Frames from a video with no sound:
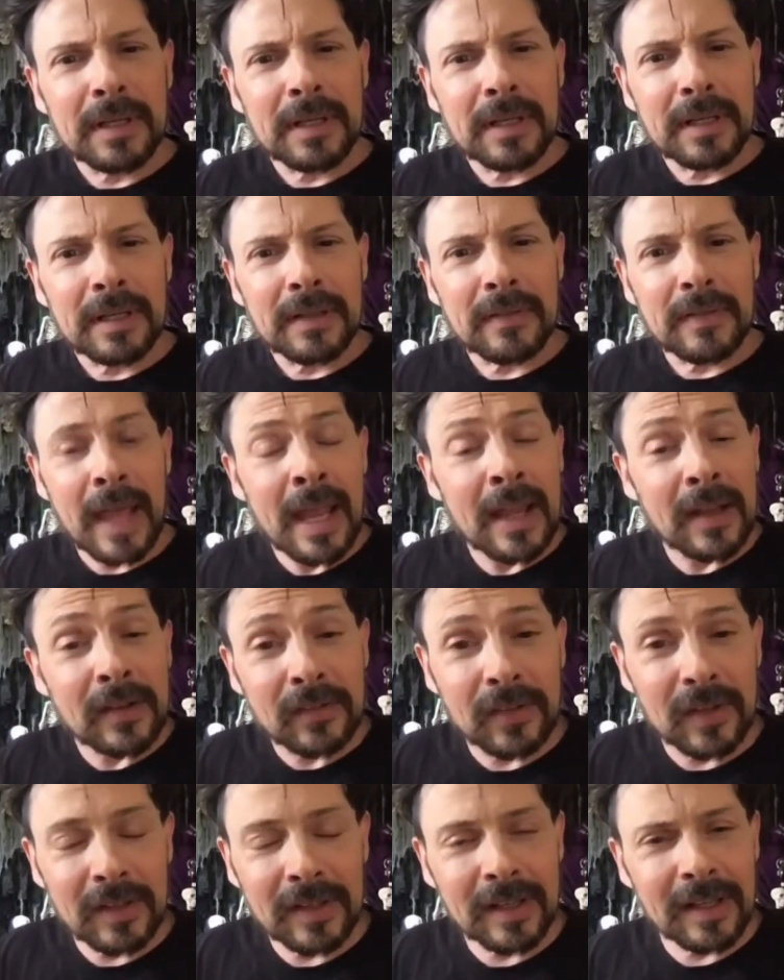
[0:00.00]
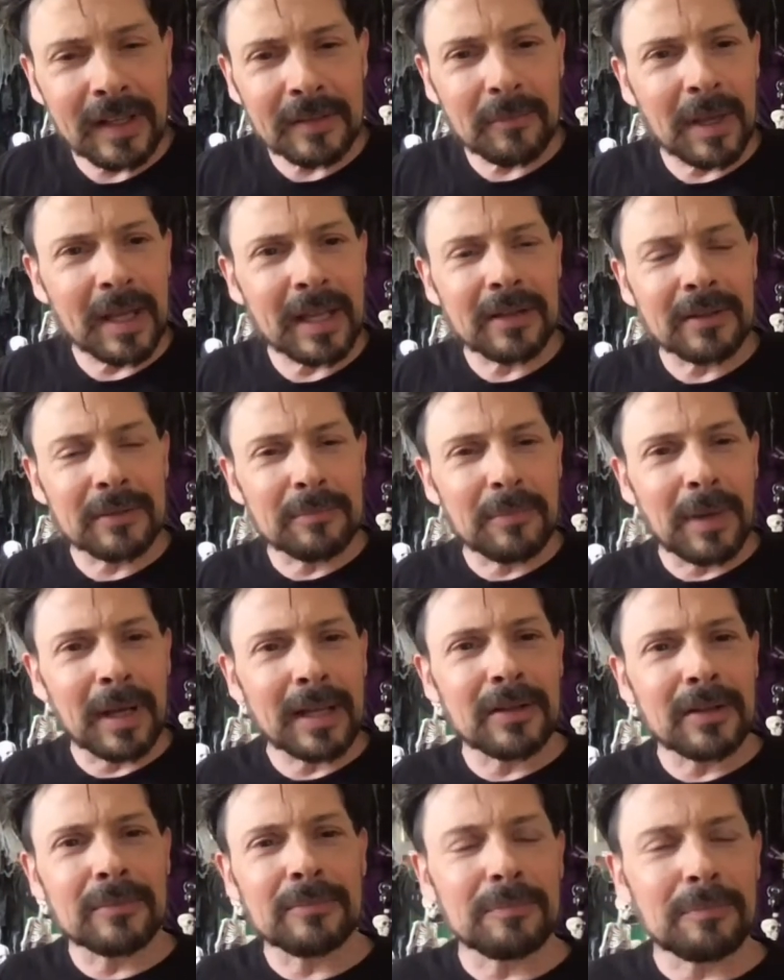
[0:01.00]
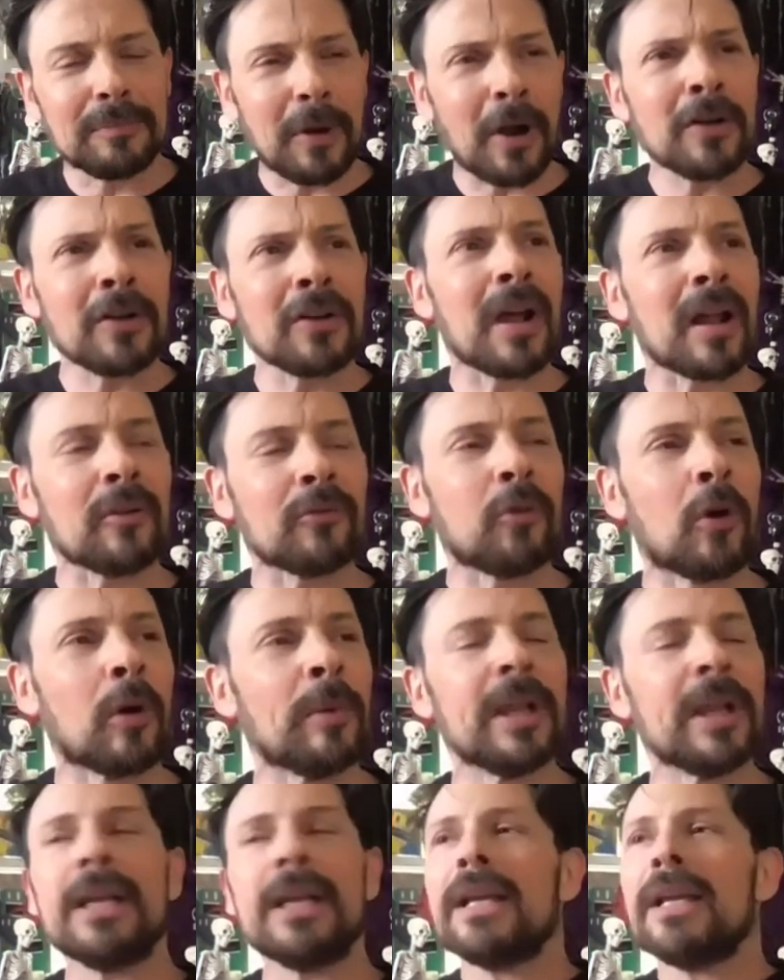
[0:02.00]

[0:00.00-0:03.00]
Thanks. My partner got it for me.